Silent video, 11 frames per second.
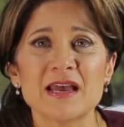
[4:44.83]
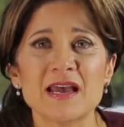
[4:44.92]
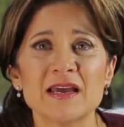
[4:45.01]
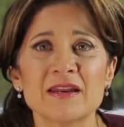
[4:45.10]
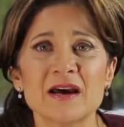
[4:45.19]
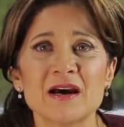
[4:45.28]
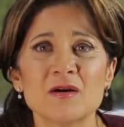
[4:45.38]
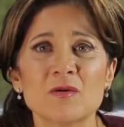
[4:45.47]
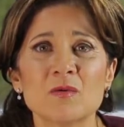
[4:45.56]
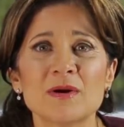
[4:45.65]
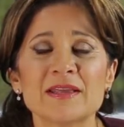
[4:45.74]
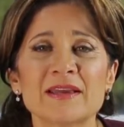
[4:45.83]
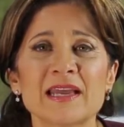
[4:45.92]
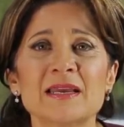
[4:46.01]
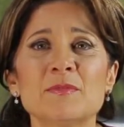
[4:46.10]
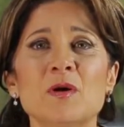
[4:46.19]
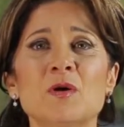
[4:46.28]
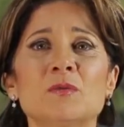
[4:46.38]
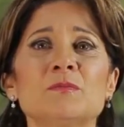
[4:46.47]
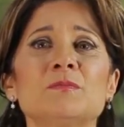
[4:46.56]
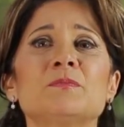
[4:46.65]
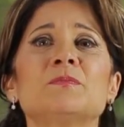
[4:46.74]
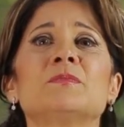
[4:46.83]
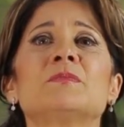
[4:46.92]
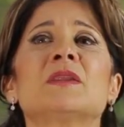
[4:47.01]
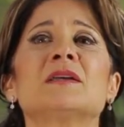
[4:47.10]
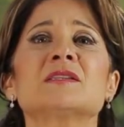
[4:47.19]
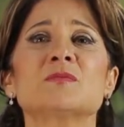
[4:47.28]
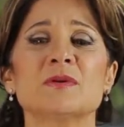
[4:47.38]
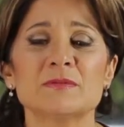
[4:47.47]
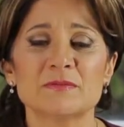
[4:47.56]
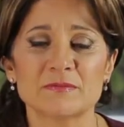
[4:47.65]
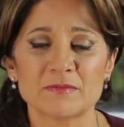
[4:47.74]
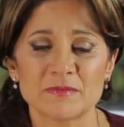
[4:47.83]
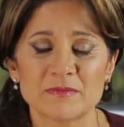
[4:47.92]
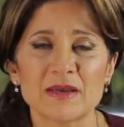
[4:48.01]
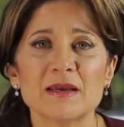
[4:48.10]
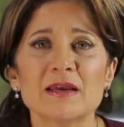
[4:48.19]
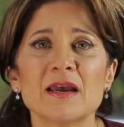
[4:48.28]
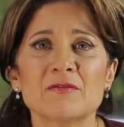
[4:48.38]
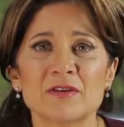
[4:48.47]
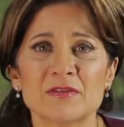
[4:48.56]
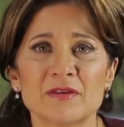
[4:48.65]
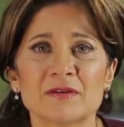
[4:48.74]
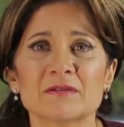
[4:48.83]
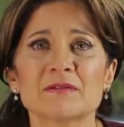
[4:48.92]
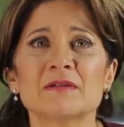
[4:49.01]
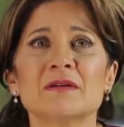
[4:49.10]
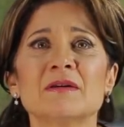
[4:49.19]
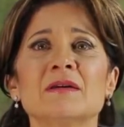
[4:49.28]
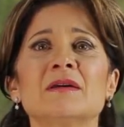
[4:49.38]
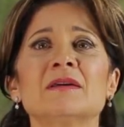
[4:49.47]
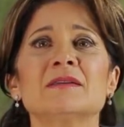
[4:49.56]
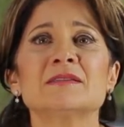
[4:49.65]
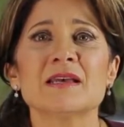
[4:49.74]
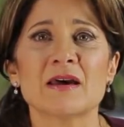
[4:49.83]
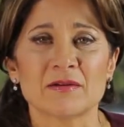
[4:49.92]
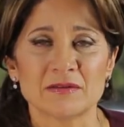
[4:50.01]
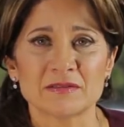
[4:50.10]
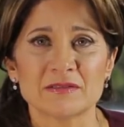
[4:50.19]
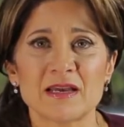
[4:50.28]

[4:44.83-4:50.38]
And uh, when he came home, that's when everything settled.